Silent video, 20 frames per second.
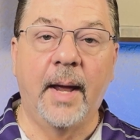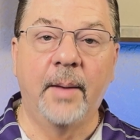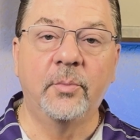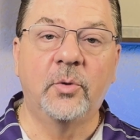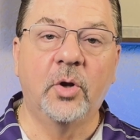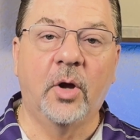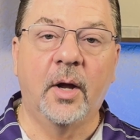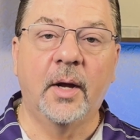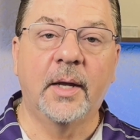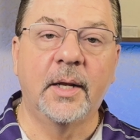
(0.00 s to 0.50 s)
I'm
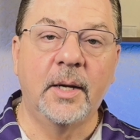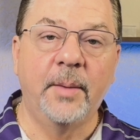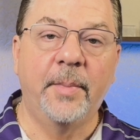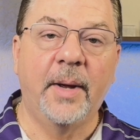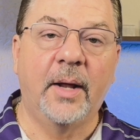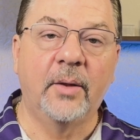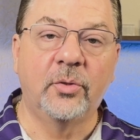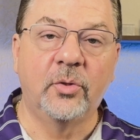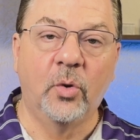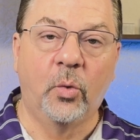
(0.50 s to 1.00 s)
talking
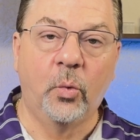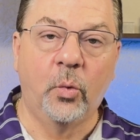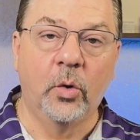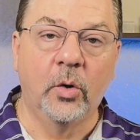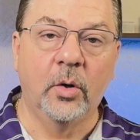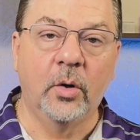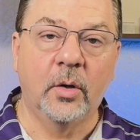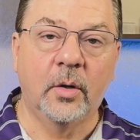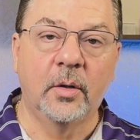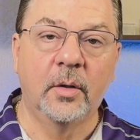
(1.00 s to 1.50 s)
about the
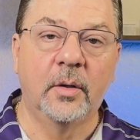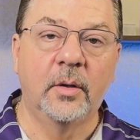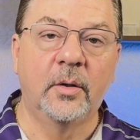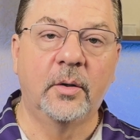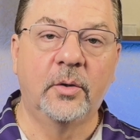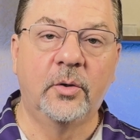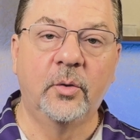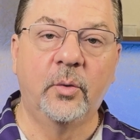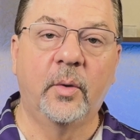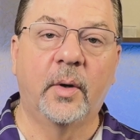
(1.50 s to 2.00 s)
work
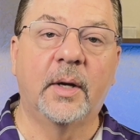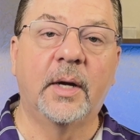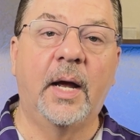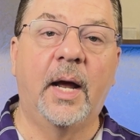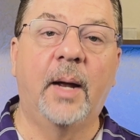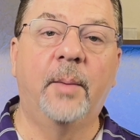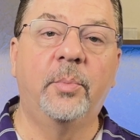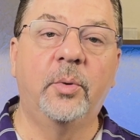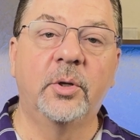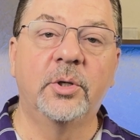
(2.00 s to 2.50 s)
to
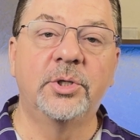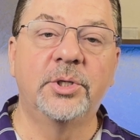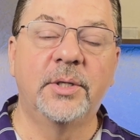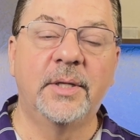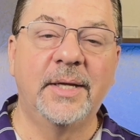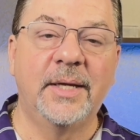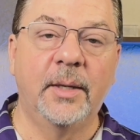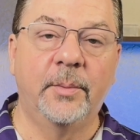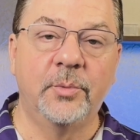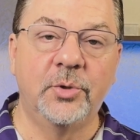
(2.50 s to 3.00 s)
accomplish
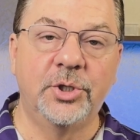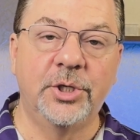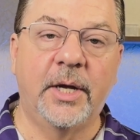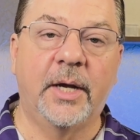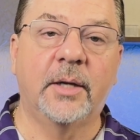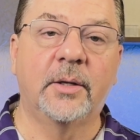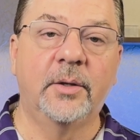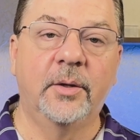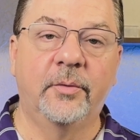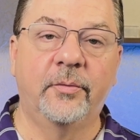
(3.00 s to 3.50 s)
the
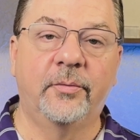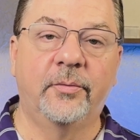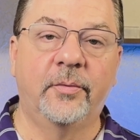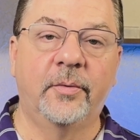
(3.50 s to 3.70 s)
objective.